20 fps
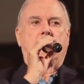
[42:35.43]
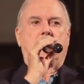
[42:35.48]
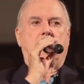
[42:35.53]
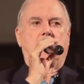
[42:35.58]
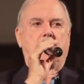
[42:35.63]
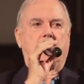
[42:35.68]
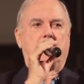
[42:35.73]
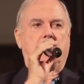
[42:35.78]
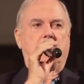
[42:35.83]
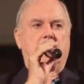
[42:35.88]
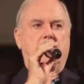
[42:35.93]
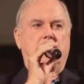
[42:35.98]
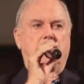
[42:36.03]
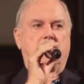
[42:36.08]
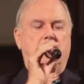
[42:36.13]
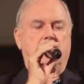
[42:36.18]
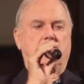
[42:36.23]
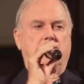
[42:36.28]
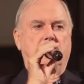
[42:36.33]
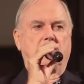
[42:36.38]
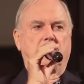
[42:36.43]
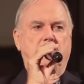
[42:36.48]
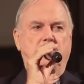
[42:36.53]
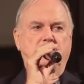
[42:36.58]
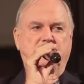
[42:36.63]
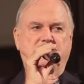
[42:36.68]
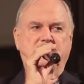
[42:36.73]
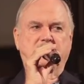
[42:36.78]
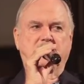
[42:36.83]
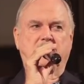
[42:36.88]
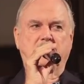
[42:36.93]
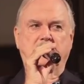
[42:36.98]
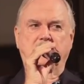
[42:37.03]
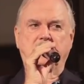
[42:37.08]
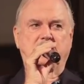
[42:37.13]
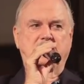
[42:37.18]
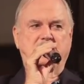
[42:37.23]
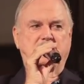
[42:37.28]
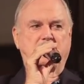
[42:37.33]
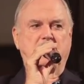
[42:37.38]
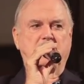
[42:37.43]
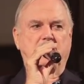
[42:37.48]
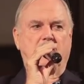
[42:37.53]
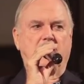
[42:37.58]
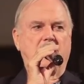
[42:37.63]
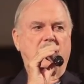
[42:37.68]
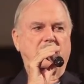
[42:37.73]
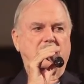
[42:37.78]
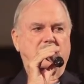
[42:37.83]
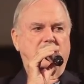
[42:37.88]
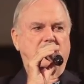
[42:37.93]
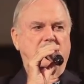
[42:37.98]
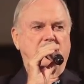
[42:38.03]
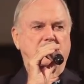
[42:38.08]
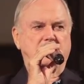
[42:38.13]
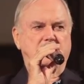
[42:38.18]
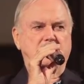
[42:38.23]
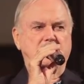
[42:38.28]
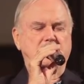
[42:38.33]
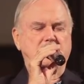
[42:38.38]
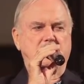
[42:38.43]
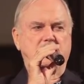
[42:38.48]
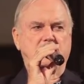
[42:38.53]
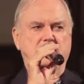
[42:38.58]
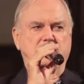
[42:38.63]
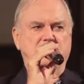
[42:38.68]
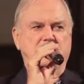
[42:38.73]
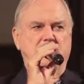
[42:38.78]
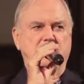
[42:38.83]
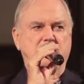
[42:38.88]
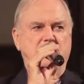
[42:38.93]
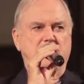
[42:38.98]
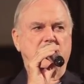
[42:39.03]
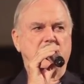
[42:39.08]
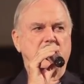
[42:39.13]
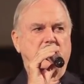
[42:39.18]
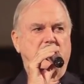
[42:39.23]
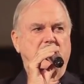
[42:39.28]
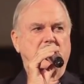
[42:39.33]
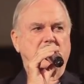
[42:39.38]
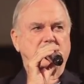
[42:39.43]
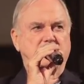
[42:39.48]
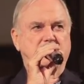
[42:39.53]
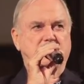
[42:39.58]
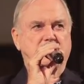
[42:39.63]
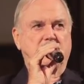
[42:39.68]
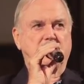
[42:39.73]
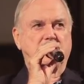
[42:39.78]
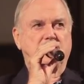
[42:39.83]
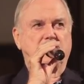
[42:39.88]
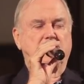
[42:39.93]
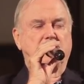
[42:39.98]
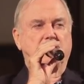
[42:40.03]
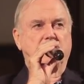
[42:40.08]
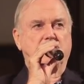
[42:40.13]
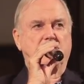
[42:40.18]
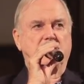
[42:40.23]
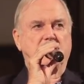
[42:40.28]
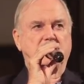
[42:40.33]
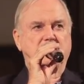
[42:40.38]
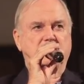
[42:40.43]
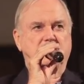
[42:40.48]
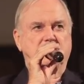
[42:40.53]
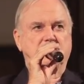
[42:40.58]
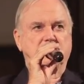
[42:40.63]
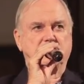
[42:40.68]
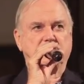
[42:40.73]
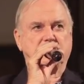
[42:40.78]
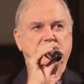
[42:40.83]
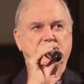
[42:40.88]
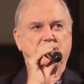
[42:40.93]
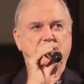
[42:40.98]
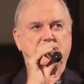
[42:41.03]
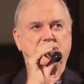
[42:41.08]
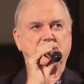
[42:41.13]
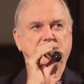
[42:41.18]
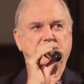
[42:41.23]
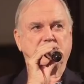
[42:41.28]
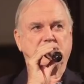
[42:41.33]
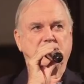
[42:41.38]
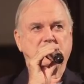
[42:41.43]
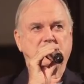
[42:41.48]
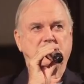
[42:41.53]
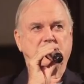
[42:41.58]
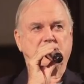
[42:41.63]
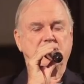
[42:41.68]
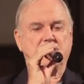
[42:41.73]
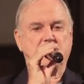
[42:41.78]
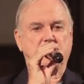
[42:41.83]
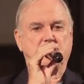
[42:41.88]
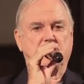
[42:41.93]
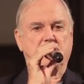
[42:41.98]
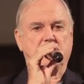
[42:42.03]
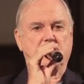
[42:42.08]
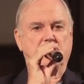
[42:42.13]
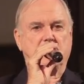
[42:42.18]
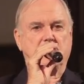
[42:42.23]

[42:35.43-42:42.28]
who'd studied, he spent a lifetime, was an enormously bright man, studying religion, and somebody said to him,